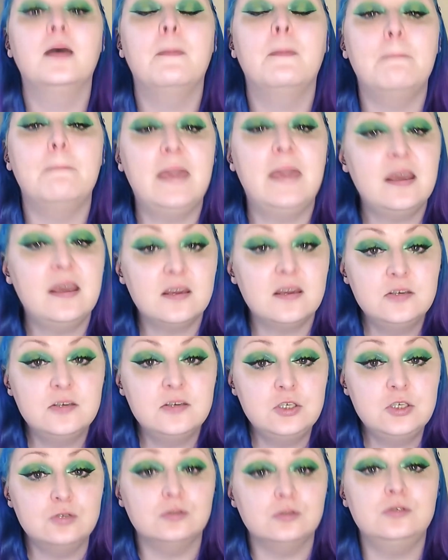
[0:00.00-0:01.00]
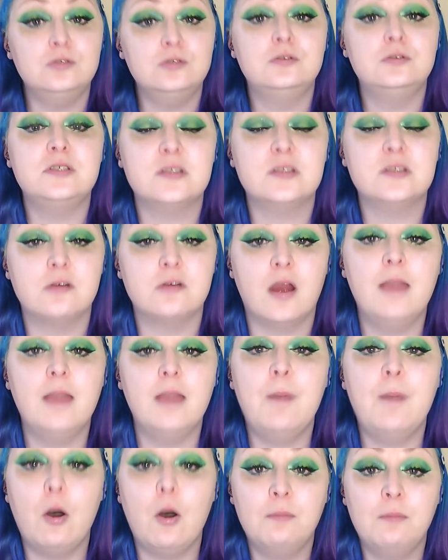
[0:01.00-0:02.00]
Making sure you
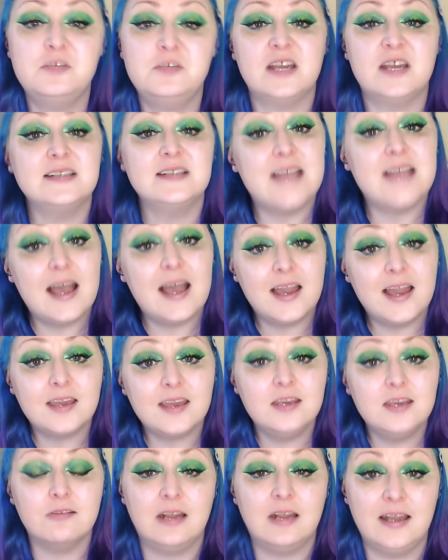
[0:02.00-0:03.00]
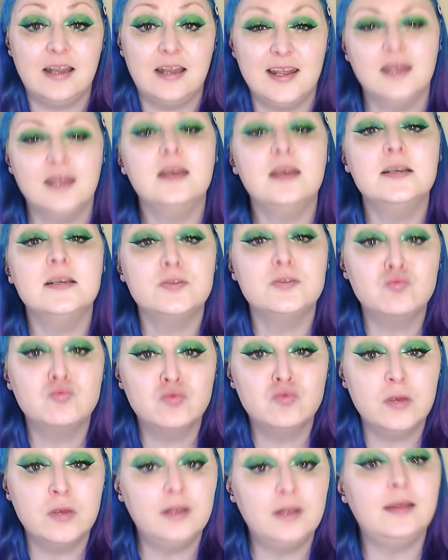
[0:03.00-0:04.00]
describe objects accurately is
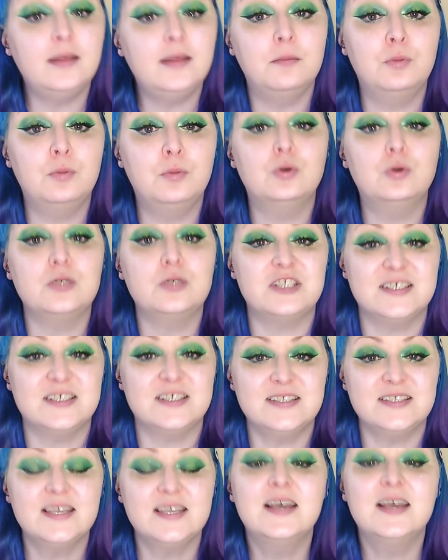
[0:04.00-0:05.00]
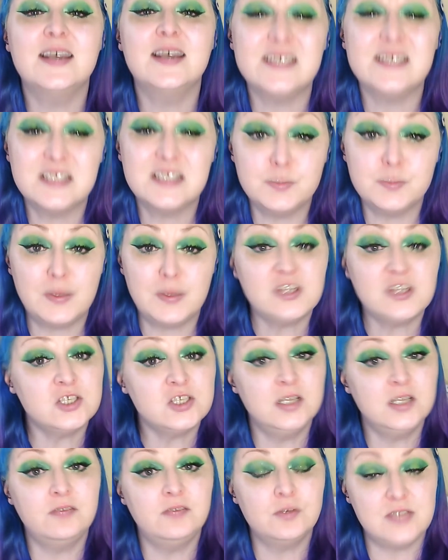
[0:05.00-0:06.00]
really important,
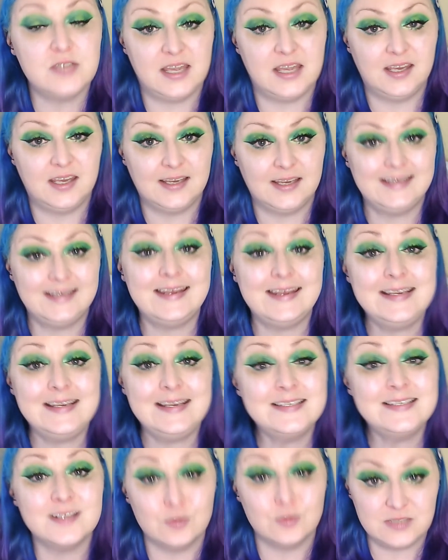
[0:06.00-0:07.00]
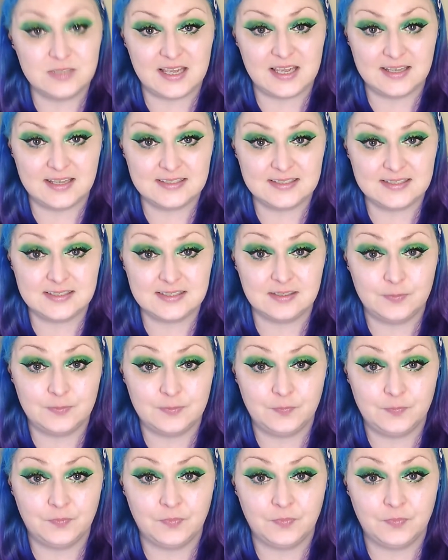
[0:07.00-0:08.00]
especially if you're taking an ESL test.
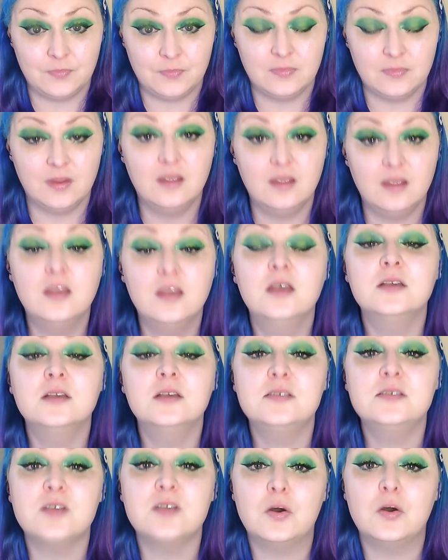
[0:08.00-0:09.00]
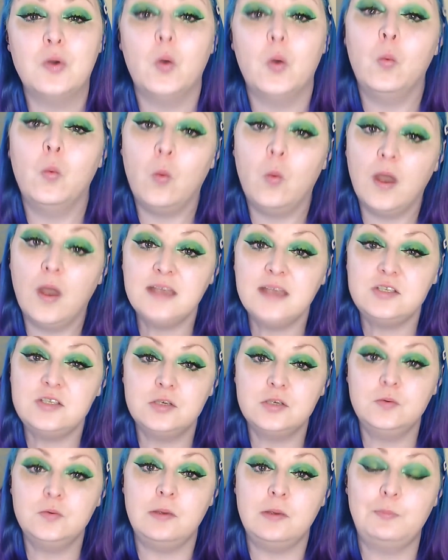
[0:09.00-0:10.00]
So why
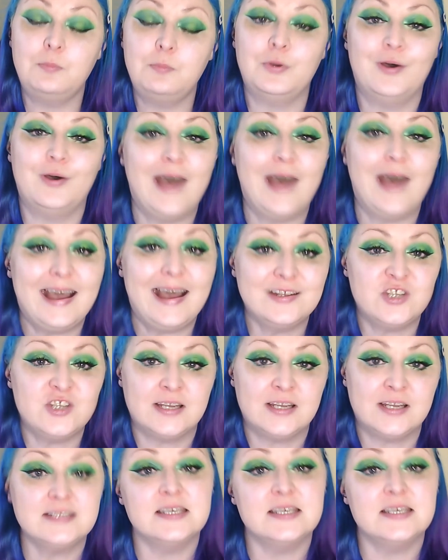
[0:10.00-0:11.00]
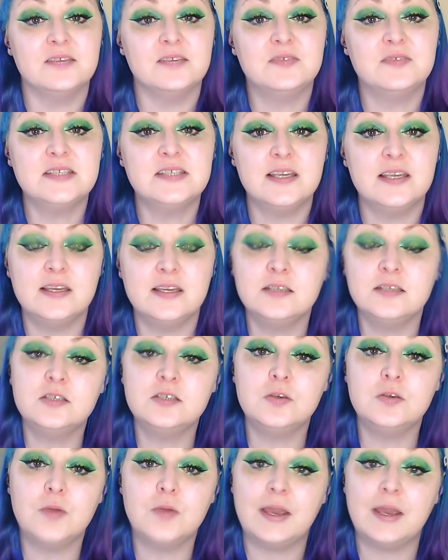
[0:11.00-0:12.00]
do we put adjectives
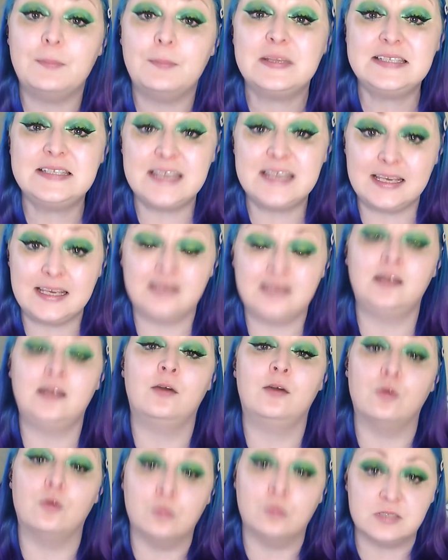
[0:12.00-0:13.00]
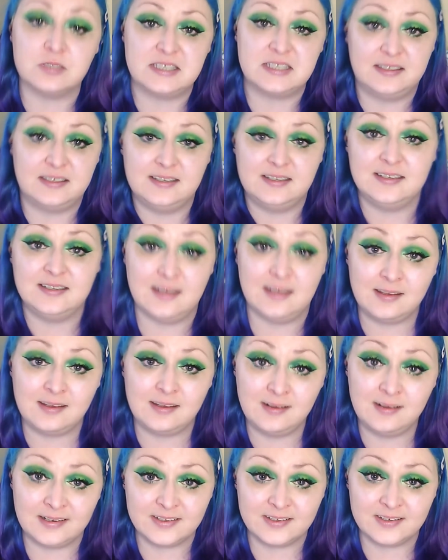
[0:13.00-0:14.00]
into a particular order in
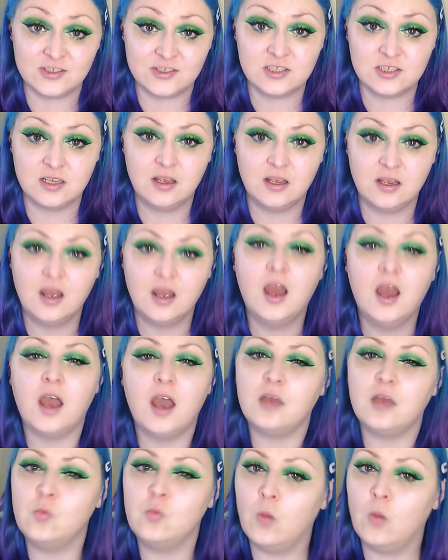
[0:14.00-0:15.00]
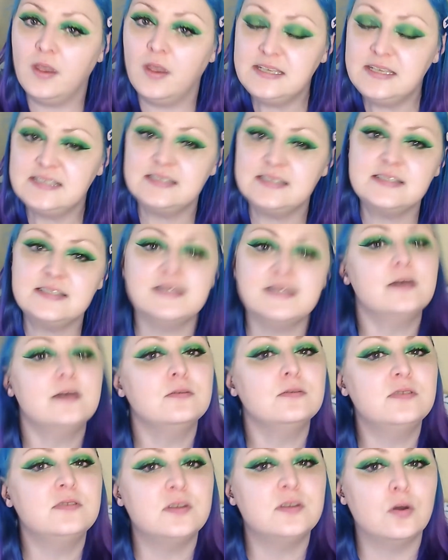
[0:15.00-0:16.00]
English? And why does it
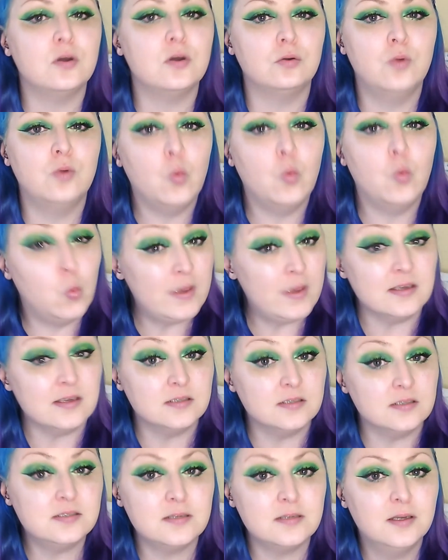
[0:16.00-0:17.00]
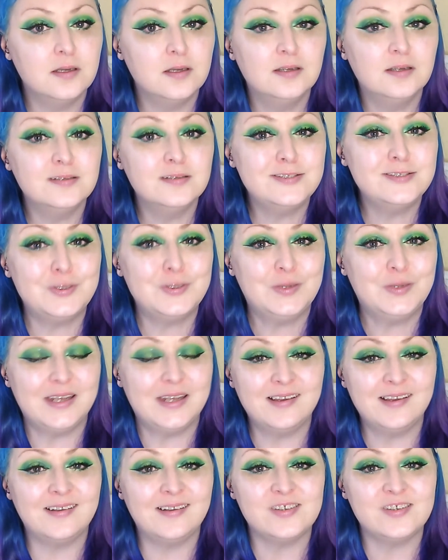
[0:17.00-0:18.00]
sound so weird to an
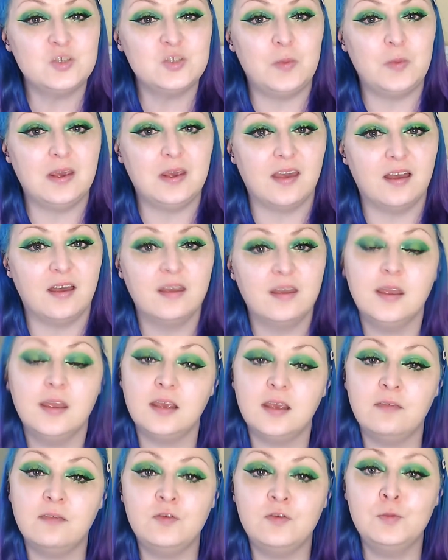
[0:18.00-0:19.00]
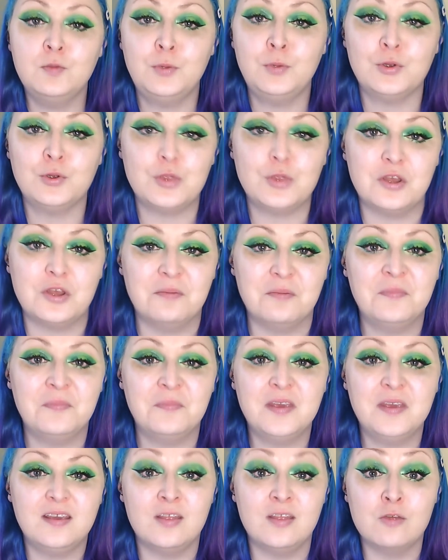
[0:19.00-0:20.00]
English speaker if you put them
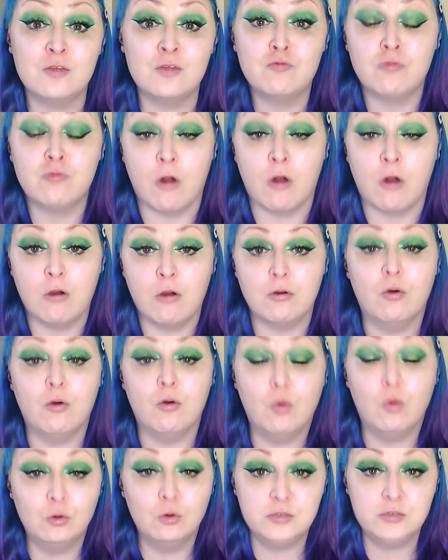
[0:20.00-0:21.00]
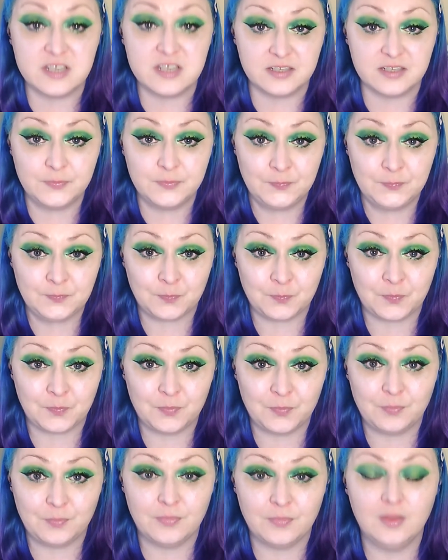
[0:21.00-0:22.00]
in the wrong order?
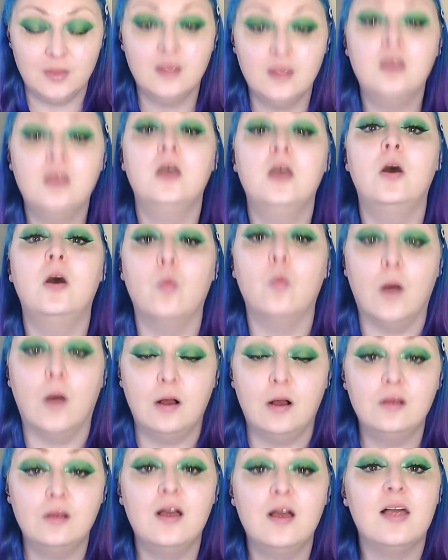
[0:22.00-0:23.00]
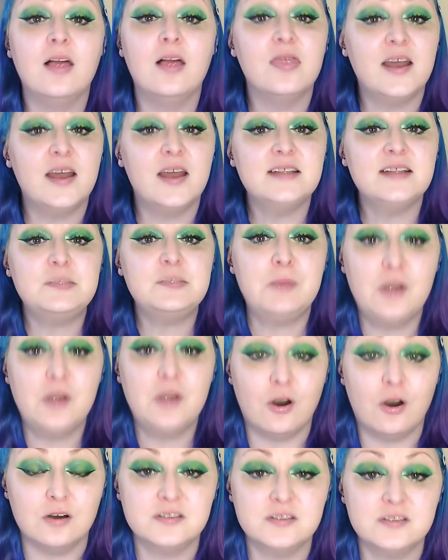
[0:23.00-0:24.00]
Well, that's
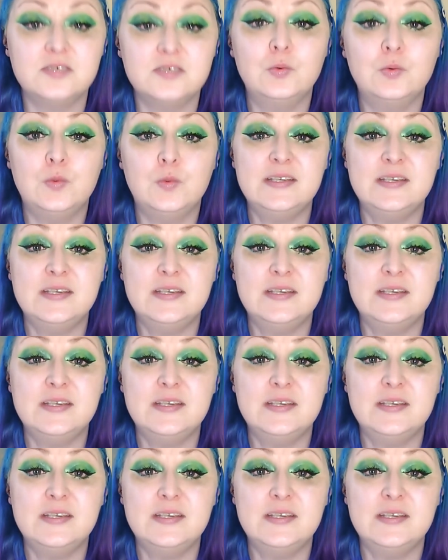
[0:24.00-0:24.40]
because we